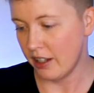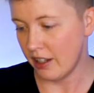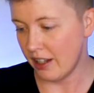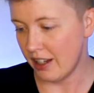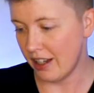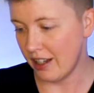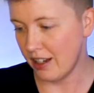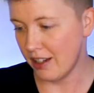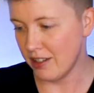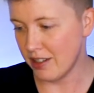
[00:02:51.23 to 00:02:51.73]

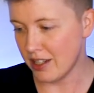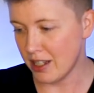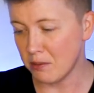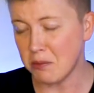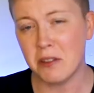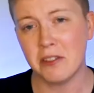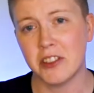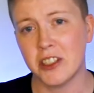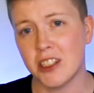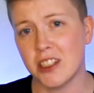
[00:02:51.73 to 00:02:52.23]
and some
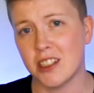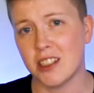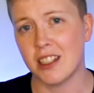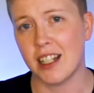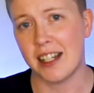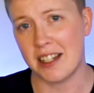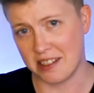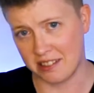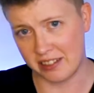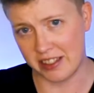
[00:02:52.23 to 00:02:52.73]
of her
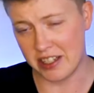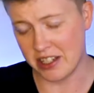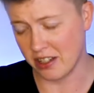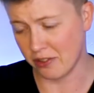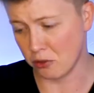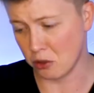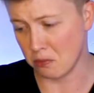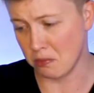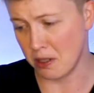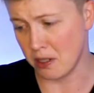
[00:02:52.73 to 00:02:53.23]
highlights of
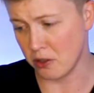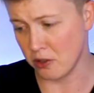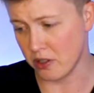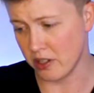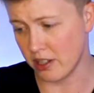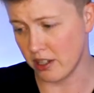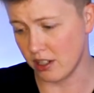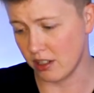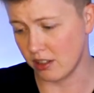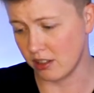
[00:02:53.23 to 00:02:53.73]
her
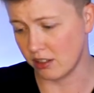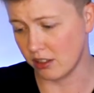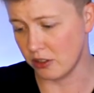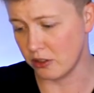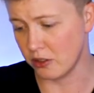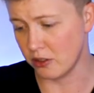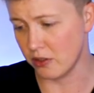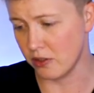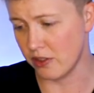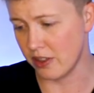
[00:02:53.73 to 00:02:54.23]
posts
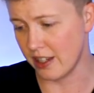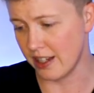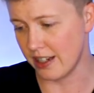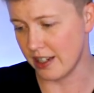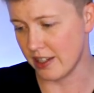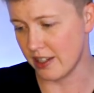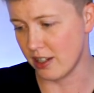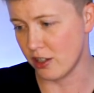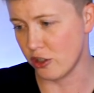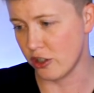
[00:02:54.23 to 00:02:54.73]
include
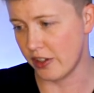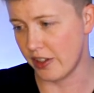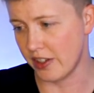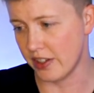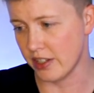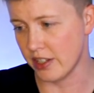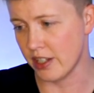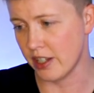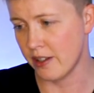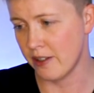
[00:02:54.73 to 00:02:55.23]
things such
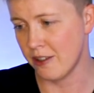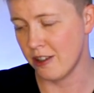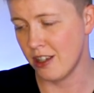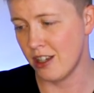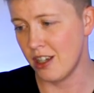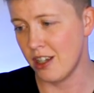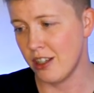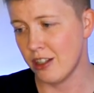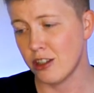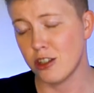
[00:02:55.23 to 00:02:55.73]
as
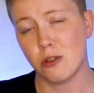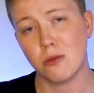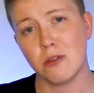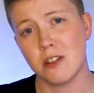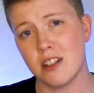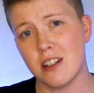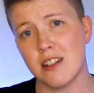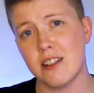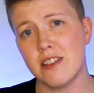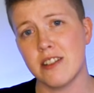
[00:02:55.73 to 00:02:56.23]
the
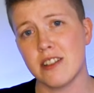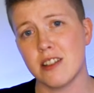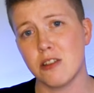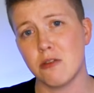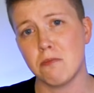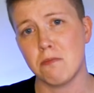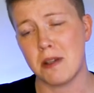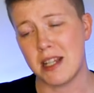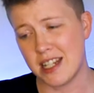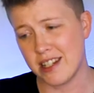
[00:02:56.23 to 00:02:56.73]
words
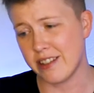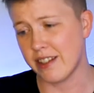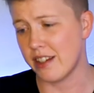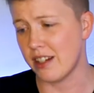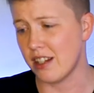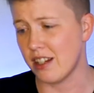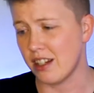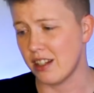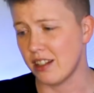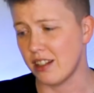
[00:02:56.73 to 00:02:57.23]

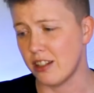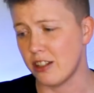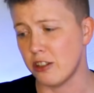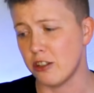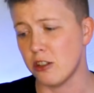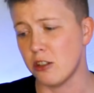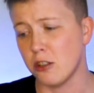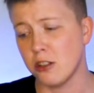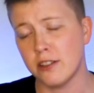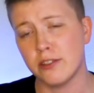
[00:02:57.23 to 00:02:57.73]
obesity and
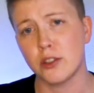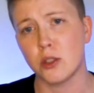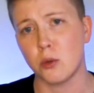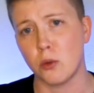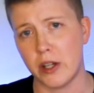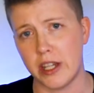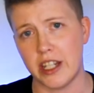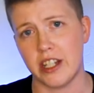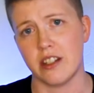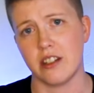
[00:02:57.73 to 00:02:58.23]

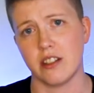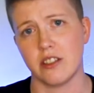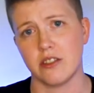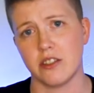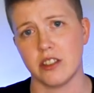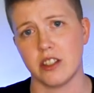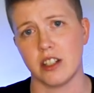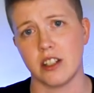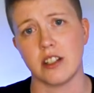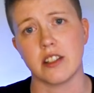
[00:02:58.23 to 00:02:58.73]
overweight
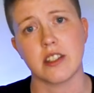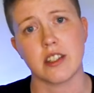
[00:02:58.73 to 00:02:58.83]
are